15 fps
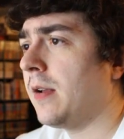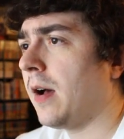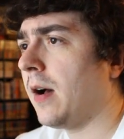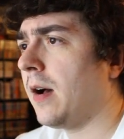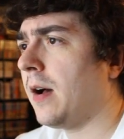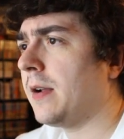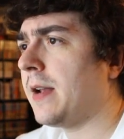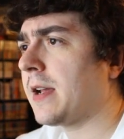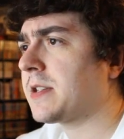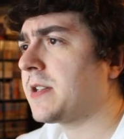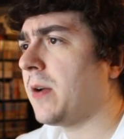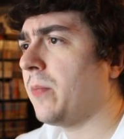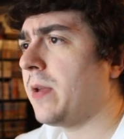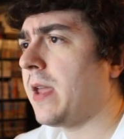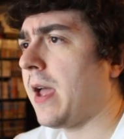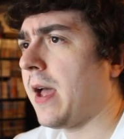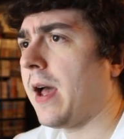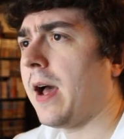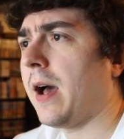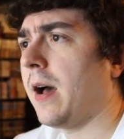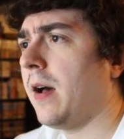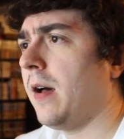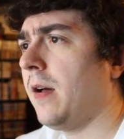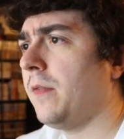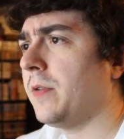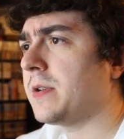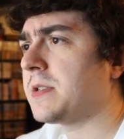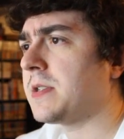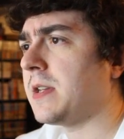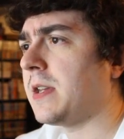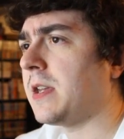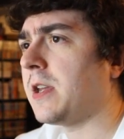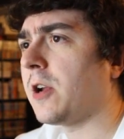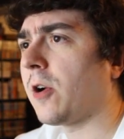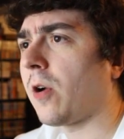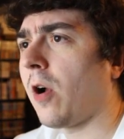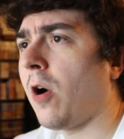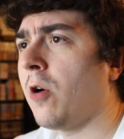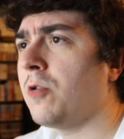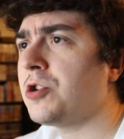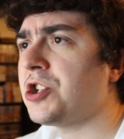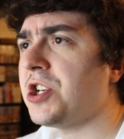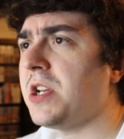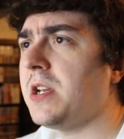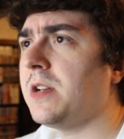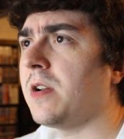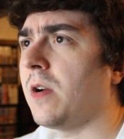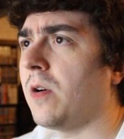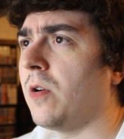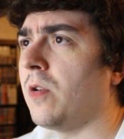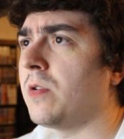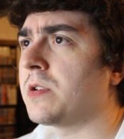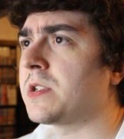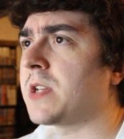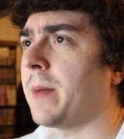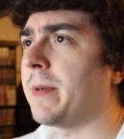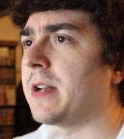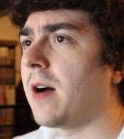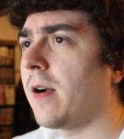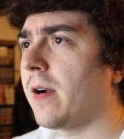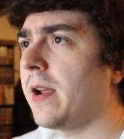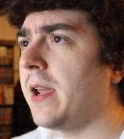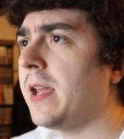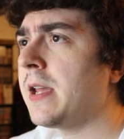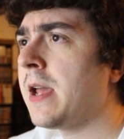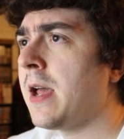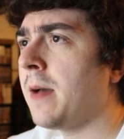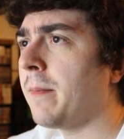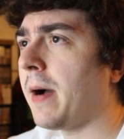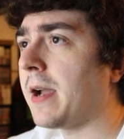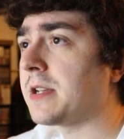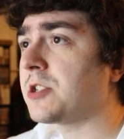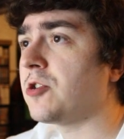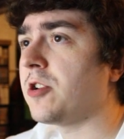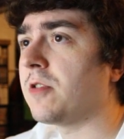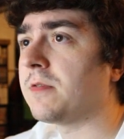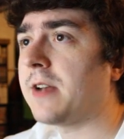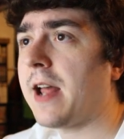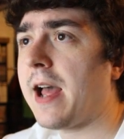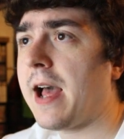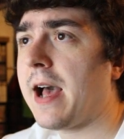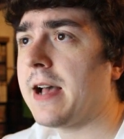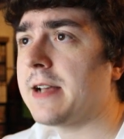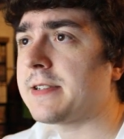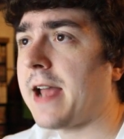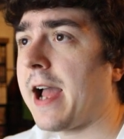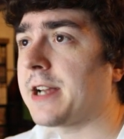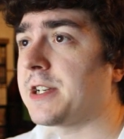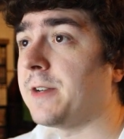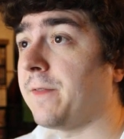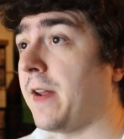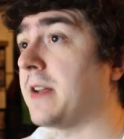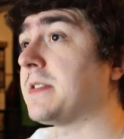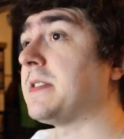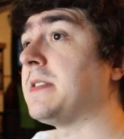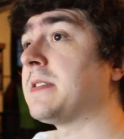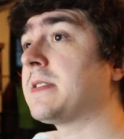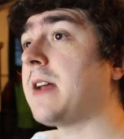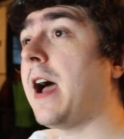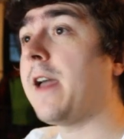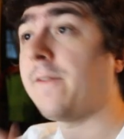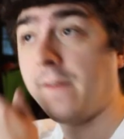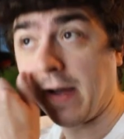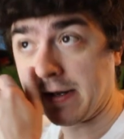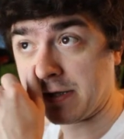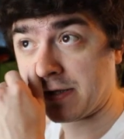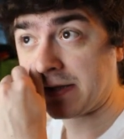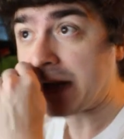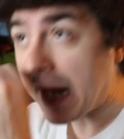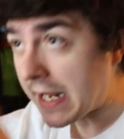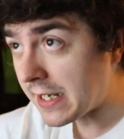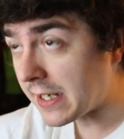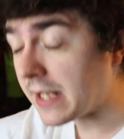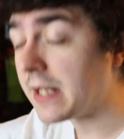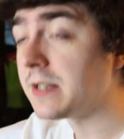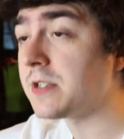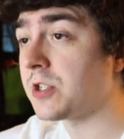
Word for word: Uh, next up, we have, let's see here, Hoshi no Samidari by Studio Naz, action fantasy sci fi seinen